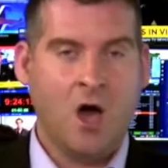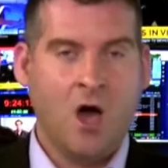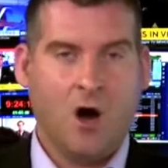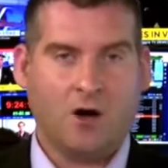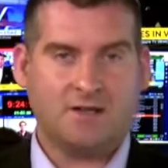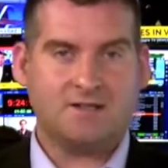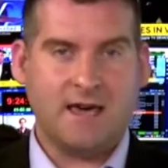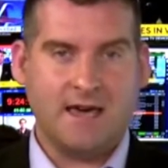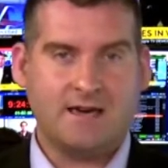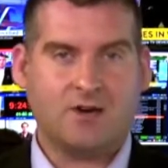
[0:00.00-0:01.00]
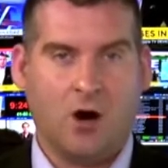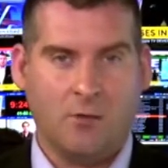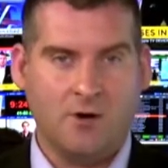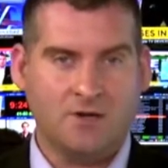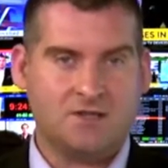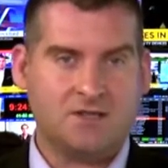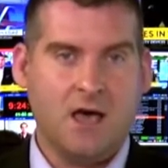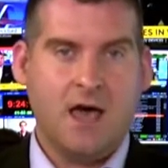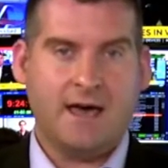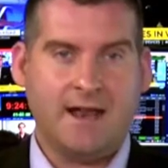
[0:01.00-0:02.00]
on its e-commerce
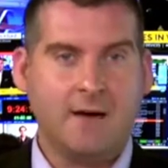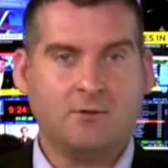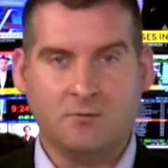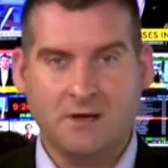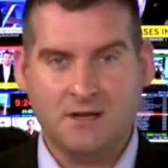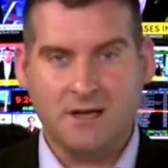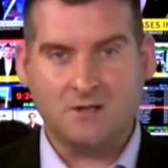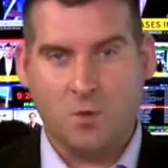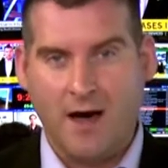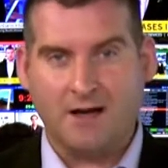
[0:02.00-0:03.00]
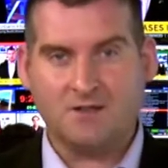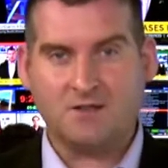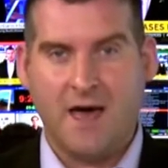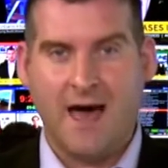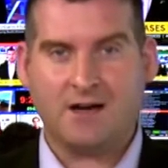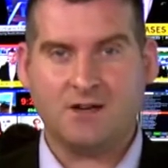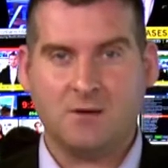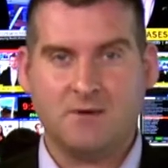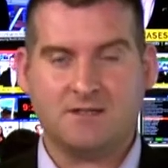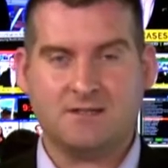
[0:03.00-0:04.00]
enablement as well. So how can your
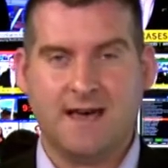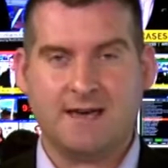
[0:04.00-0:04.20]
business take